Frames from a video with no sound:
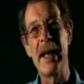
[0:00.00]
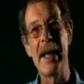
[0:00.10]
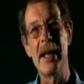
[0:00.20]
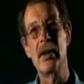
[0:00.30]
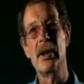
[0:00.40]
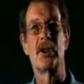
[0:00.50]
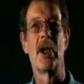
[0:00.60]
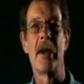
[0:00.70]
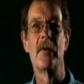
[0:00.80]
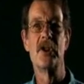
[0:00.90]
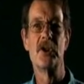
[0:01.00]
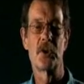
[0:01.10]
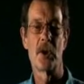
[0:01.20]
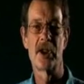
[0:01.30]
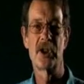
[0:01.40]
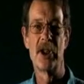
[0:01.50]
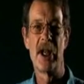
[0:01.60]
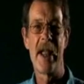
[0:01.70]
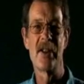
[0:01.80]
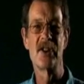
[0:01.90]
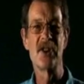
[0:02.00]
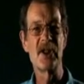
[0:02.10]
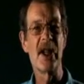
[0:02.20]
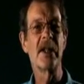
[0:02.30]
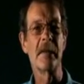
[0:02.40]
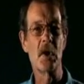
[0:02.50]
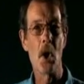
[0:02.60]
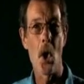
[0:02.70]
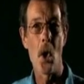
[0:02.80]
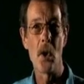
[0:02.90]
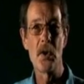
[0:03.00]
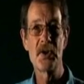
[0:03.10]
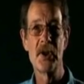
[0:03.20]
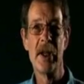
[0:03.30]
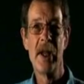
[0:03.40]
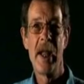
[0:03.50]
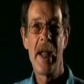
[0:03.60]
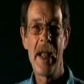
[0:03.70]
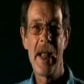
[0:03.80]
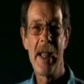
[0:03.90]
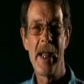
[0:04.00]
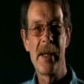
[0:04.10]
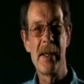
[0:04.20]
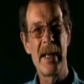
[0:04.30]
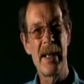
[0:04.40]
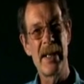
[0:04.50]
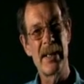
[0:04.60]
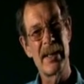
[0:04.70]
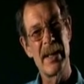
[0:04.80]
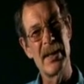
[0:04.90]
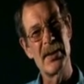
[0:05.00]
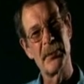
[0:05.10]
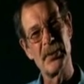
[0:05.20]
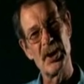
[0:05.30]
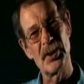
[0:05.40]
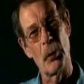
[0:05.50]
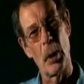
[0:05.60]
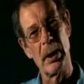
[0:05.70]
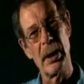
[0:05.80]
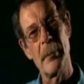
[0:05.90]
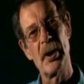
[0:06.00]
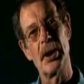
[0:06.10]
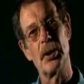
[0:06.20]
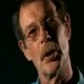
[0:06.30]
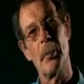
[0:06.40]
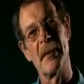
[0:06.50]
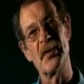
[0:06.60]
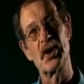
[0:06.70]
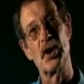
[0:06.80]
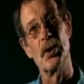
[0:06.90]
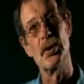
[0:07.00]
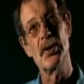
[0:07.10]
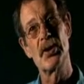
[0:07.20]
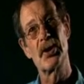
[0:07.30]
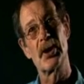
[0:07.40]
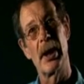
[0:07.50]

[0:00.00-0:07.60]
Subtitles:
English language instruction that has distinctive goals, and it is just for a limited group of students.